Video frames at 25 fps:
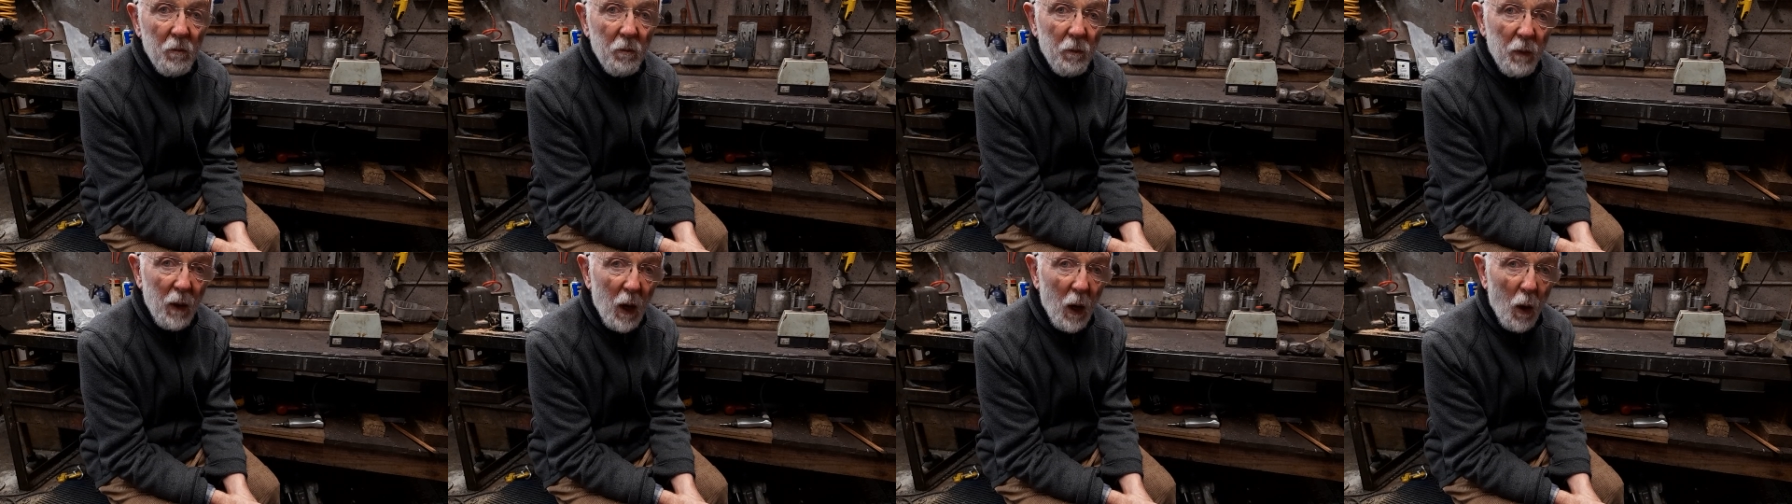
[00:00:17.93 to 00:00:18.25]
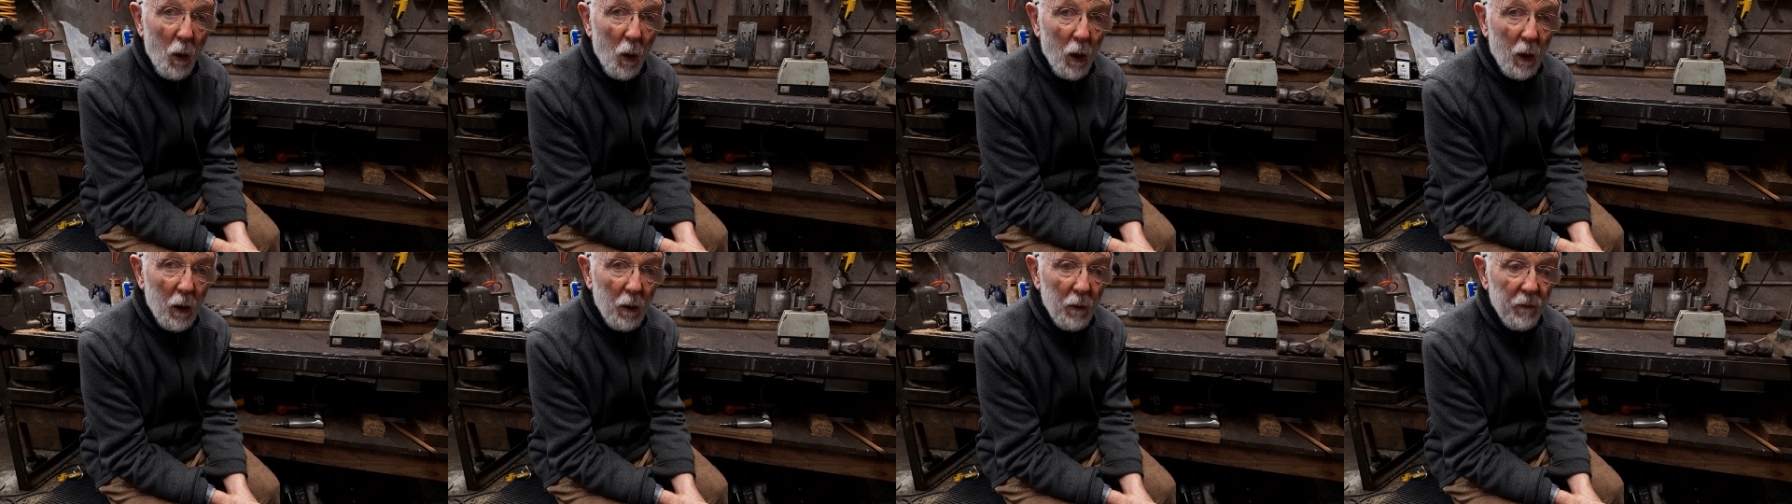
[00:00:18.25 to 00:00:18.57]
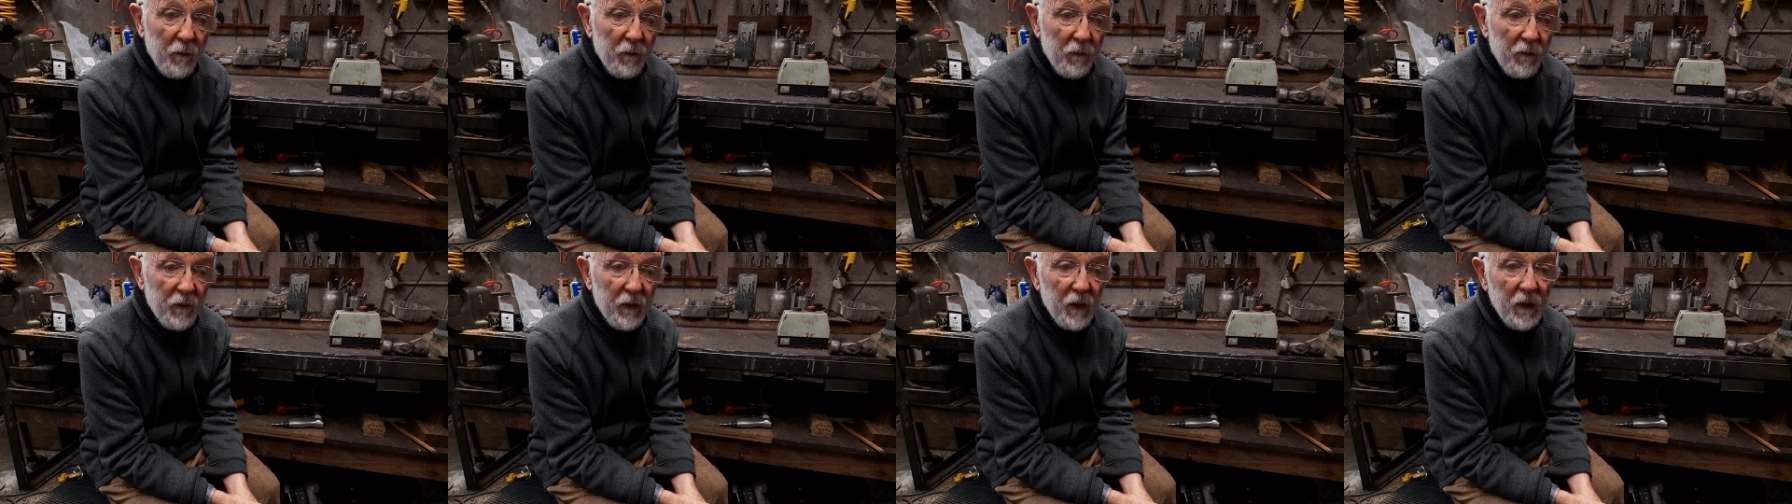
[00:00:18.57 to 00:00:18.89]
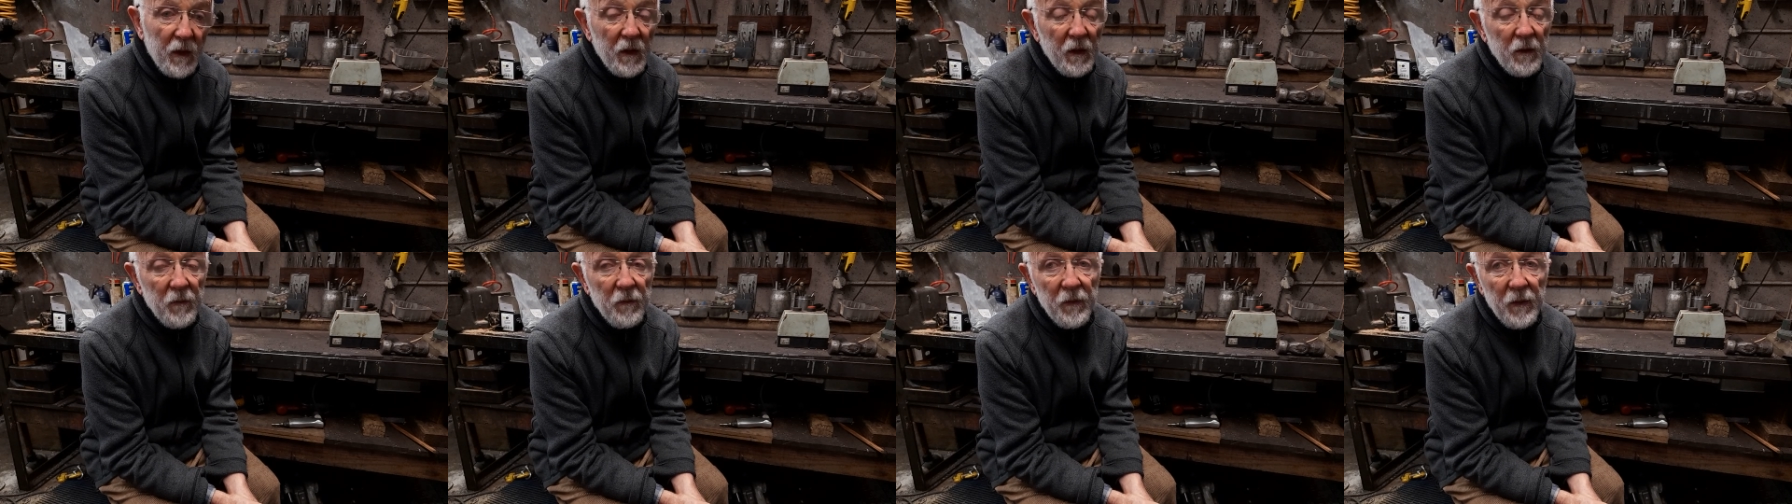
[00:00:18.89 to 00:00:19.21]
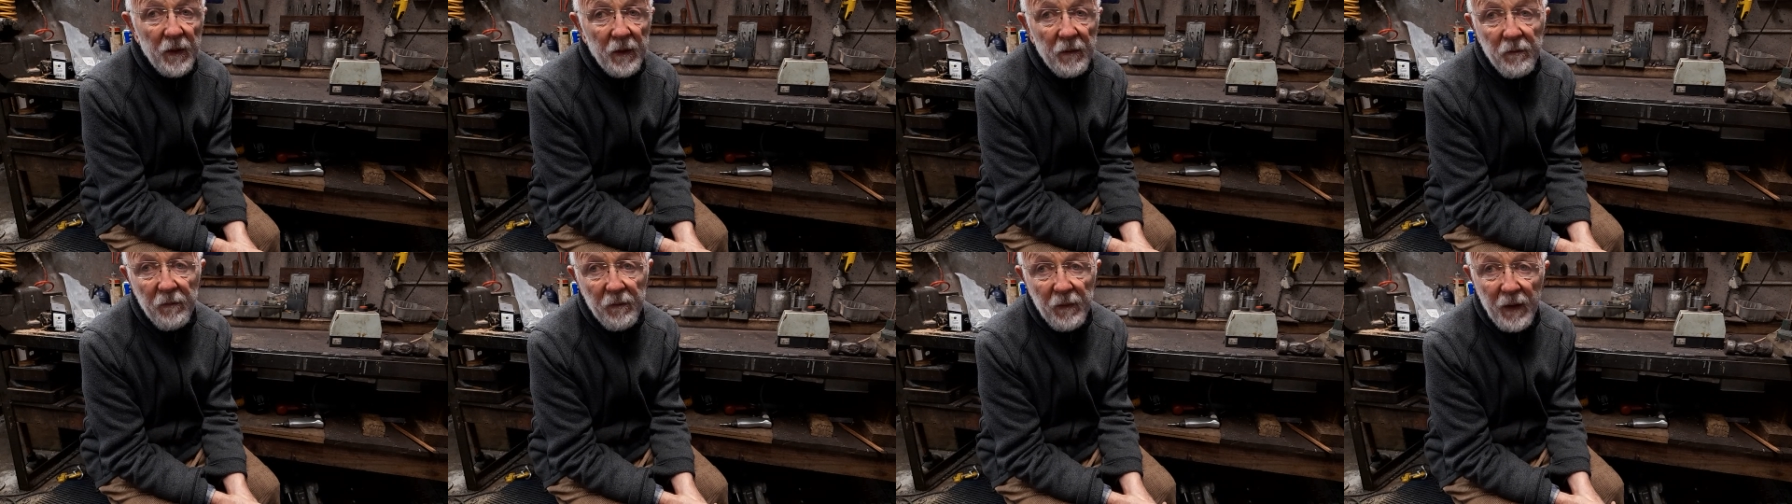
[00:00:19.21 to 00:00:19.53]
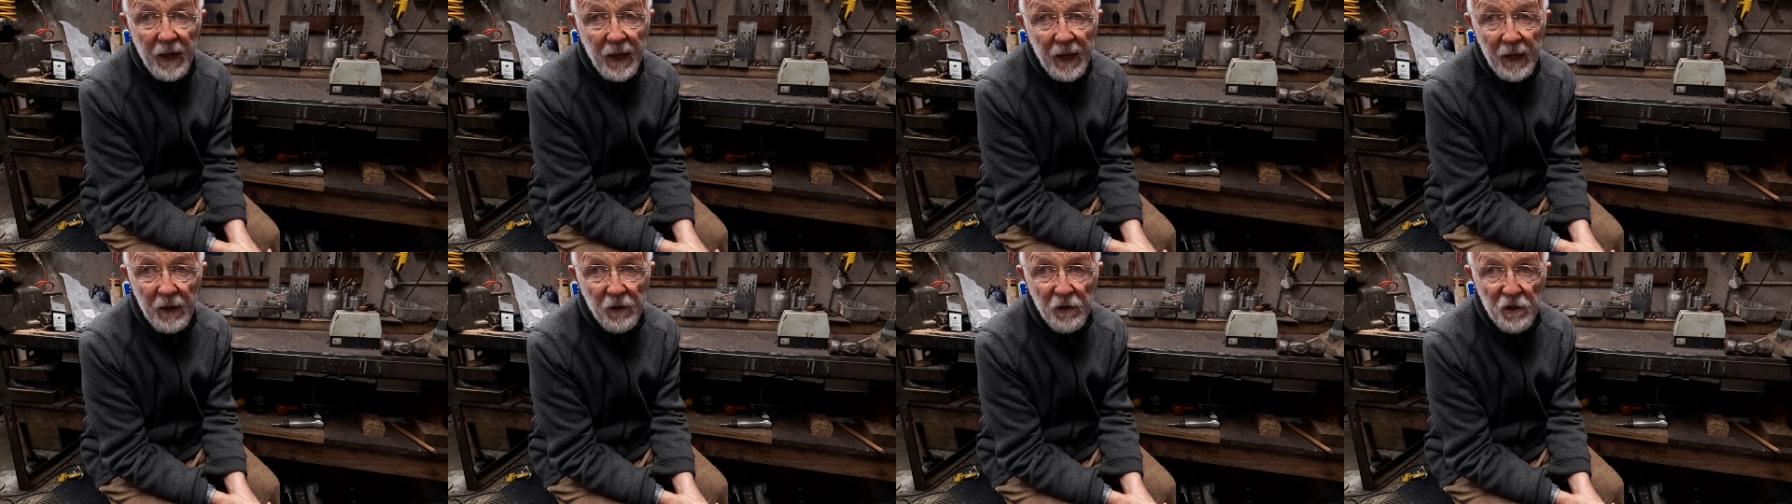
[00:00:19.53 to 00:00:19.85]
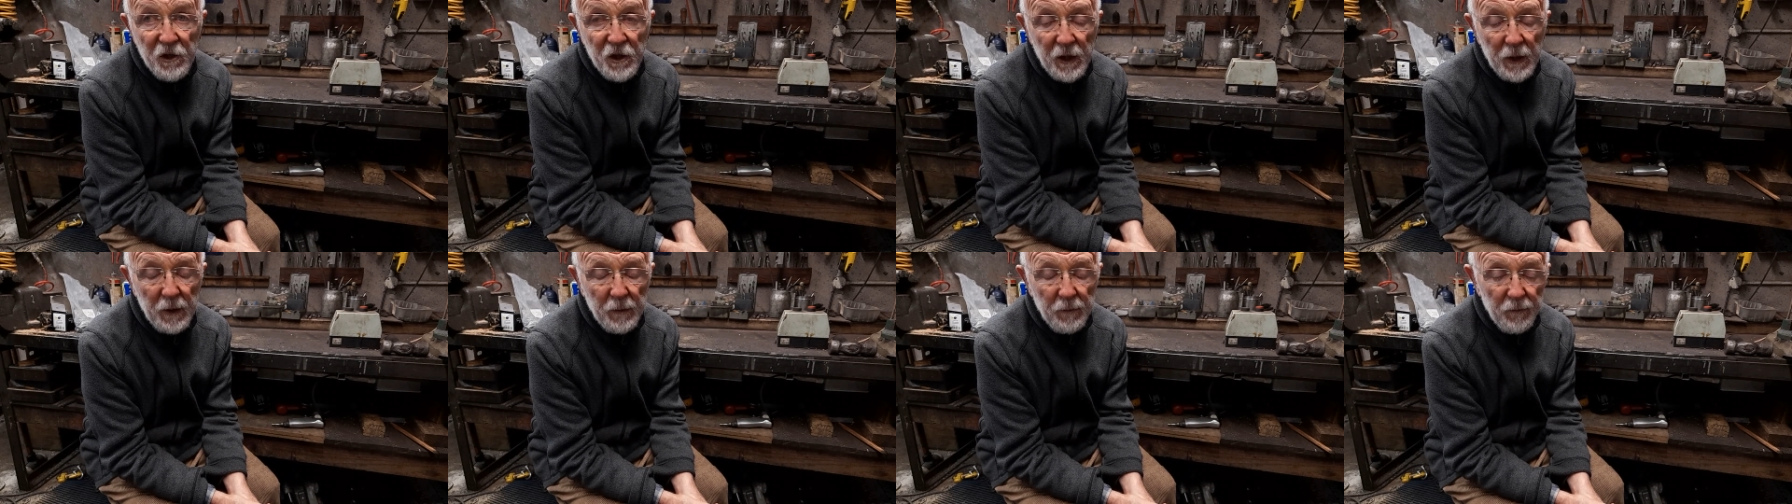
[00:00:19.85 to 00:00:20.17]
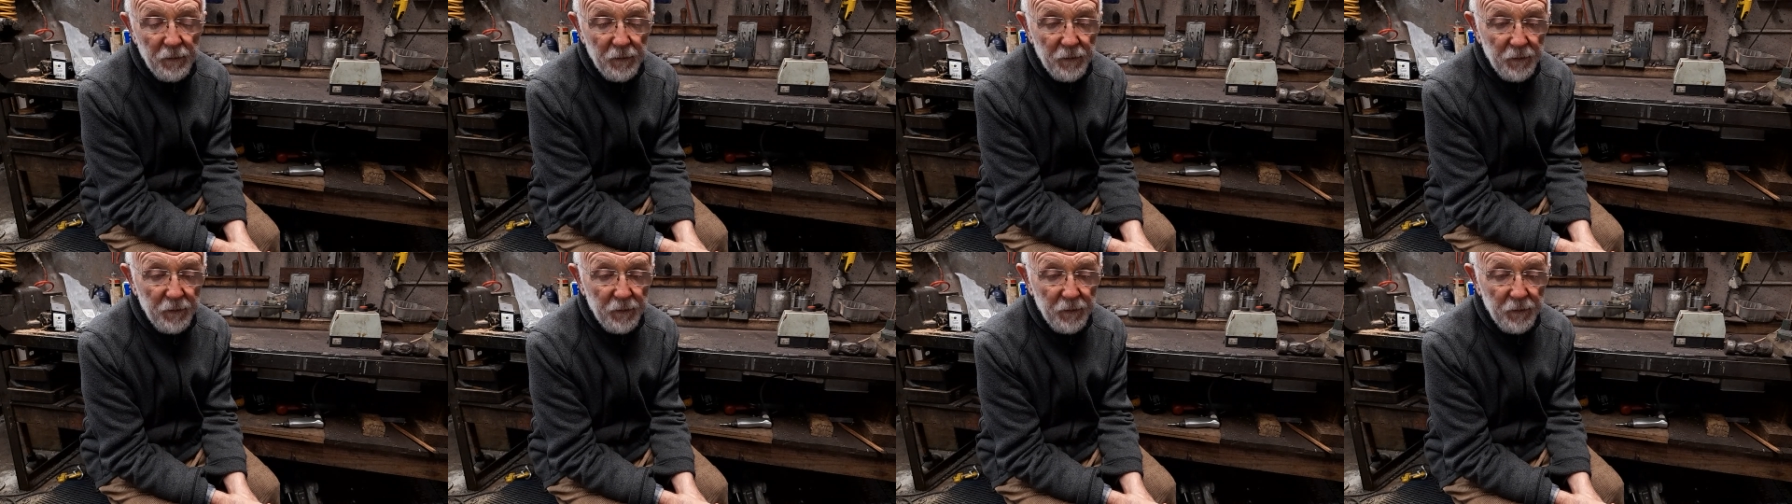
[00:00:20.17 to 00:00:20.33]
power, energy.